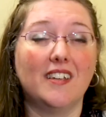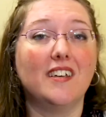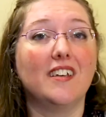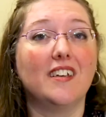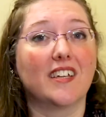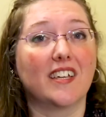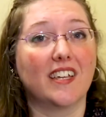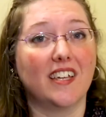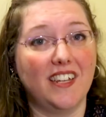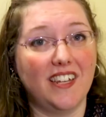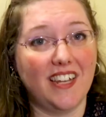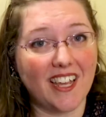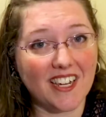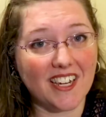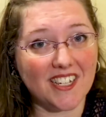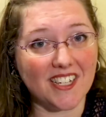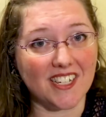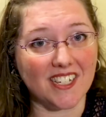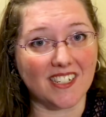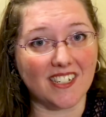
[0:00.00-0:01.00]

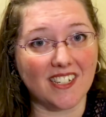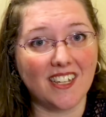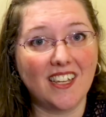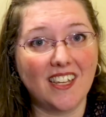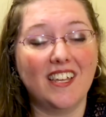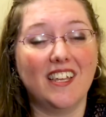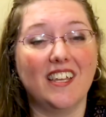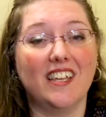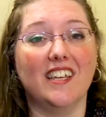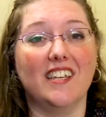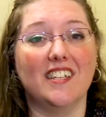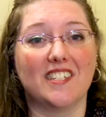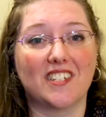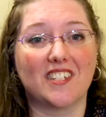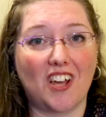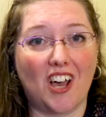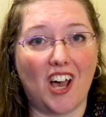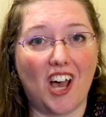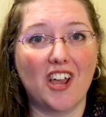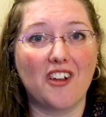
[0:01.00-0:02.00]
Connection is
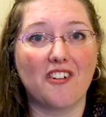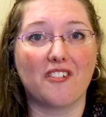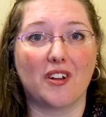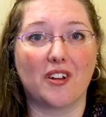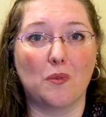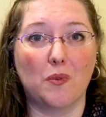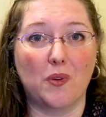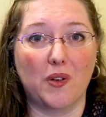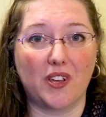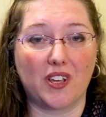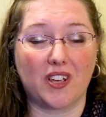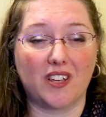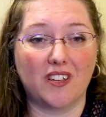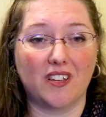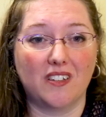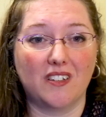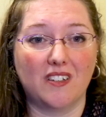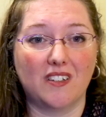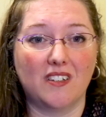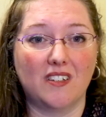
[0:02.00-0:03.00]
tiring work,
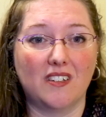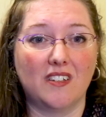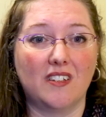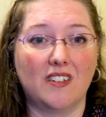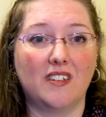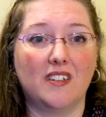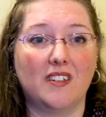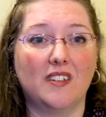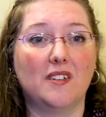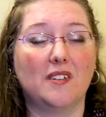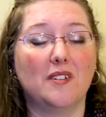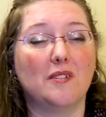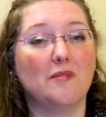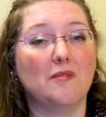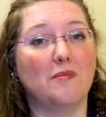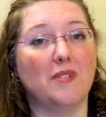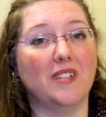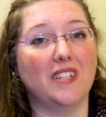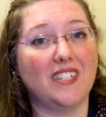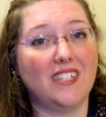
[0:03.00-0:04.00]

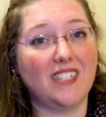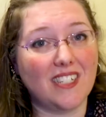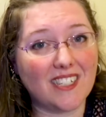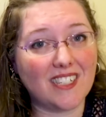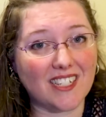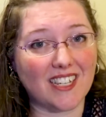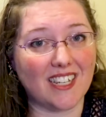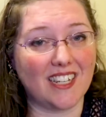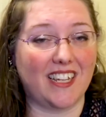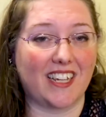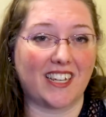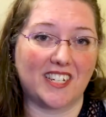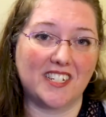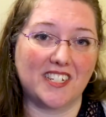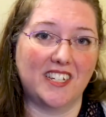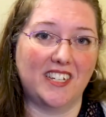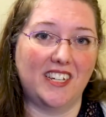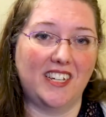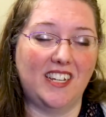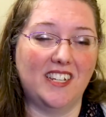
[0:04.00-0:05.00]
but
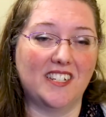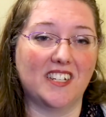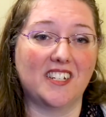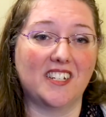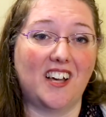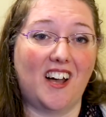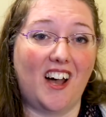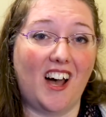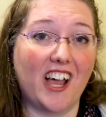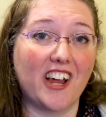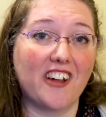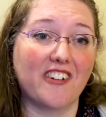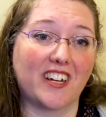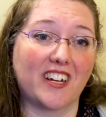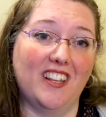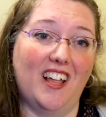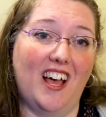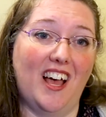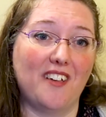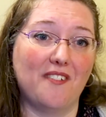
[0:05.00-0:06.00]
disconnection is a
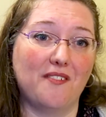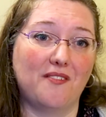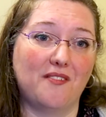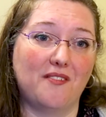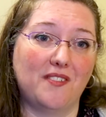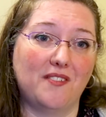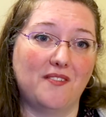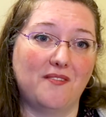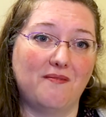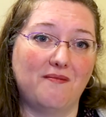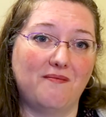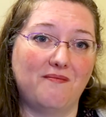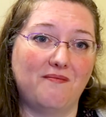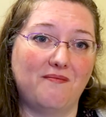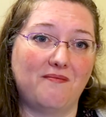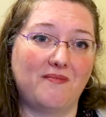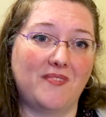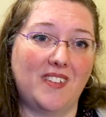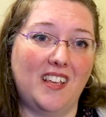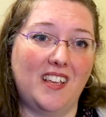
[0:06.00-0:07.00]
tiring life.
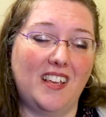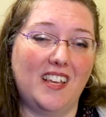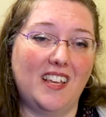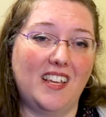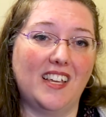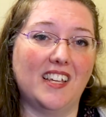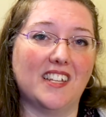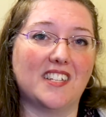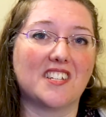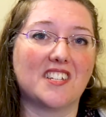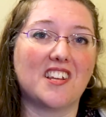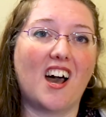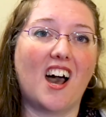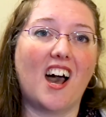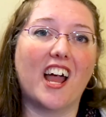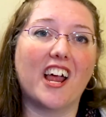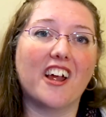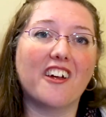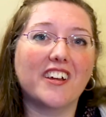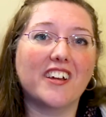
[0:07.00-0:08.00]
It's
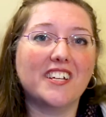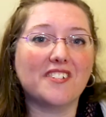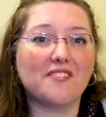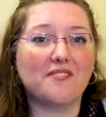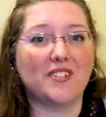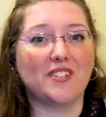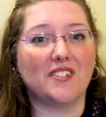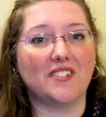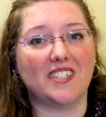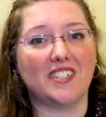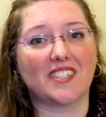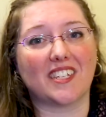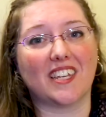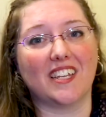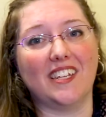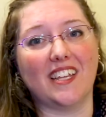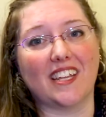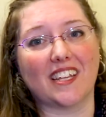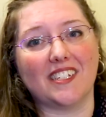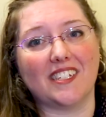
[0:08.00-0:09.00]
tiring to feel
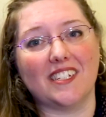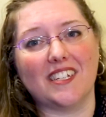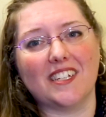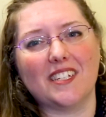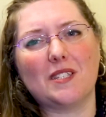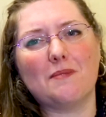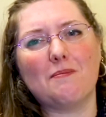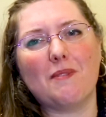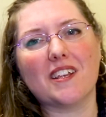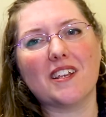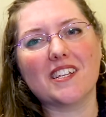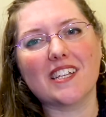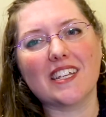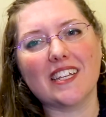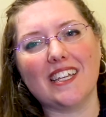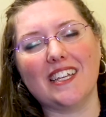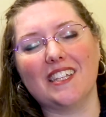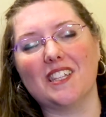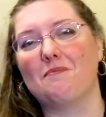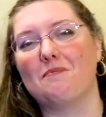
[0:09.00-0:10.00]
disconnected,
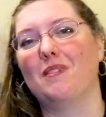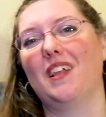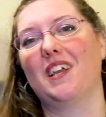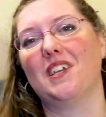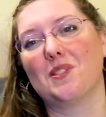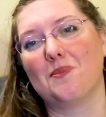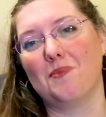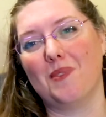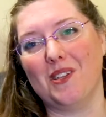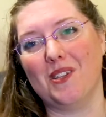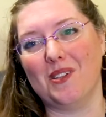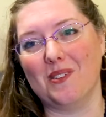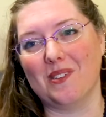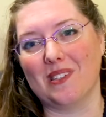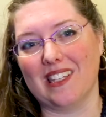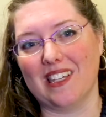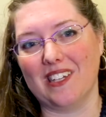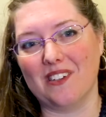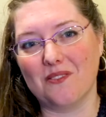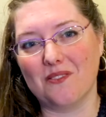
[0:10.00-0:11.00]
especially in the place where you
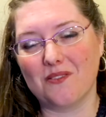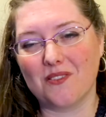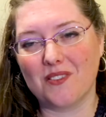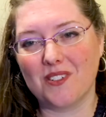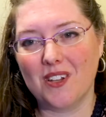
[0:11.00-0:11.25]
live,